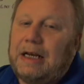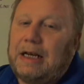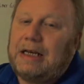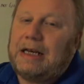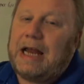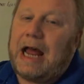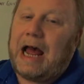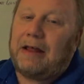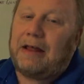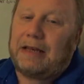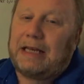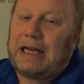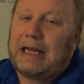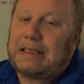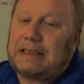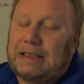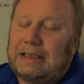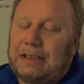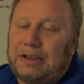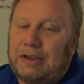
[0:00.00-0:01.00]
Now the
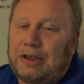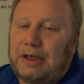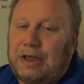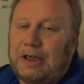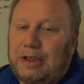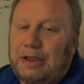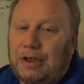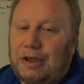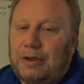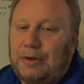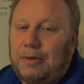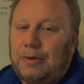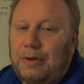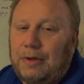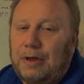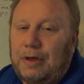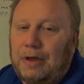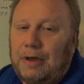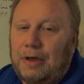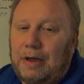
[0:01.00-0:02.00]
next thing you're going to do,
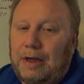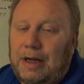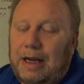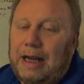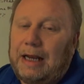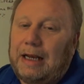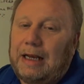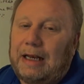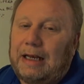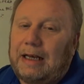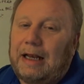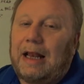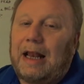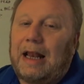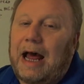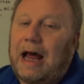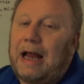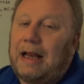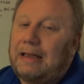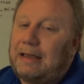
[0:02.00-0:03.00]
and a
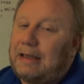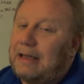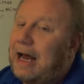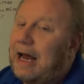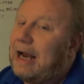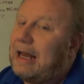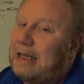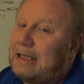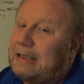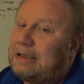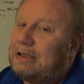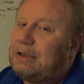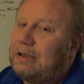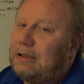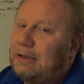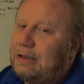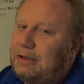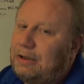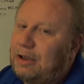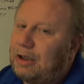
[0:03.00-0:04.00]
lot of this,
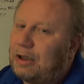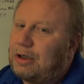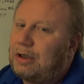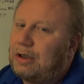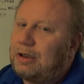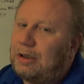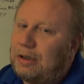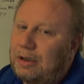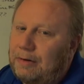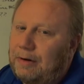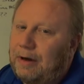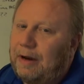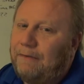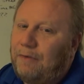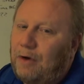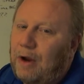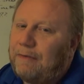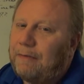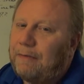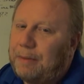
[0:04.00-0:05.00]
if
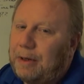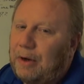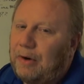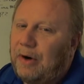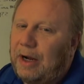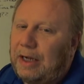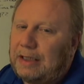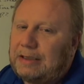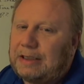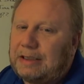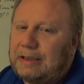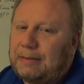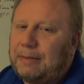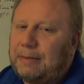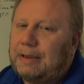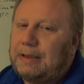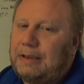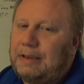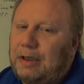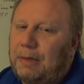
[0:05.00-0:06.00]
you have a POS
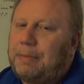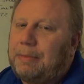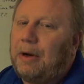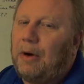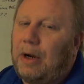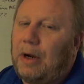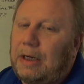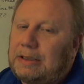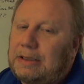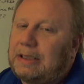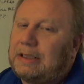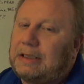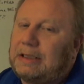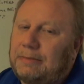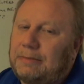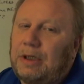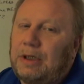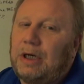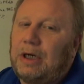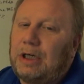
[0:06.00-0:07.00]
system, your POS
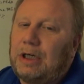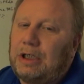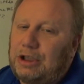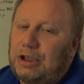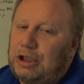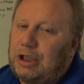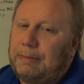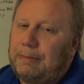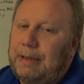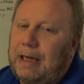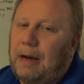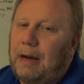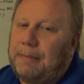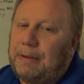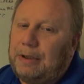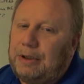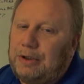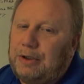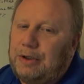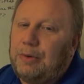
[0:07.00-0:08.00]
system should be
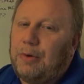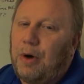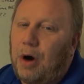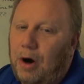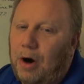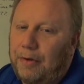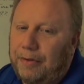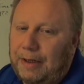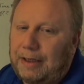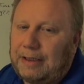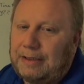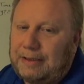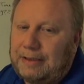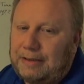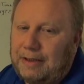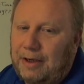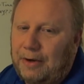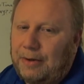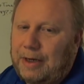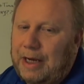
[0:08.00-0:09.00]
helping you do all
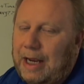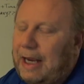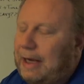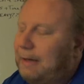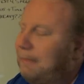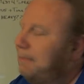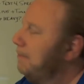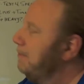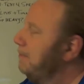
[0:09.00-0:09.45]
this. Okay.